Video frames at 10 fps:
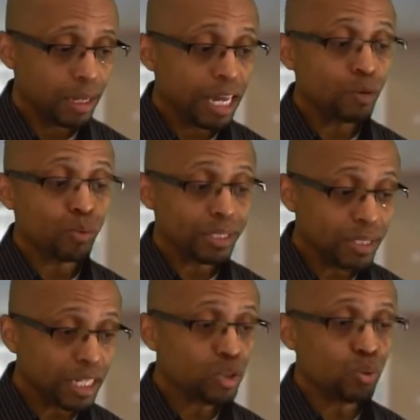in
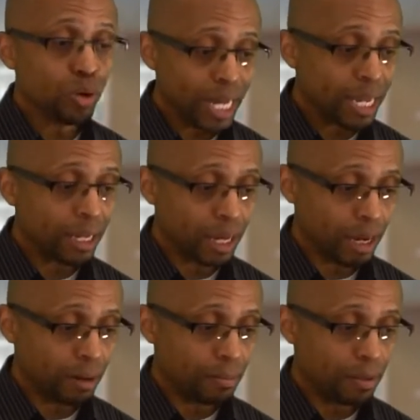residual
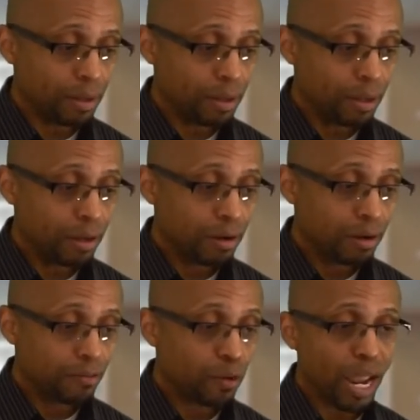income
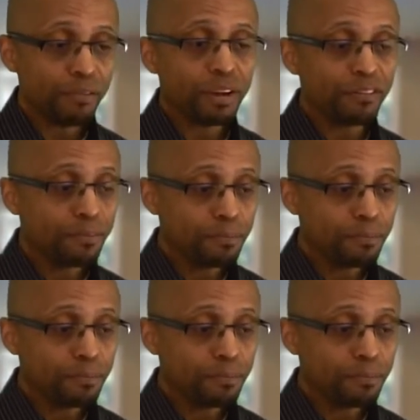for every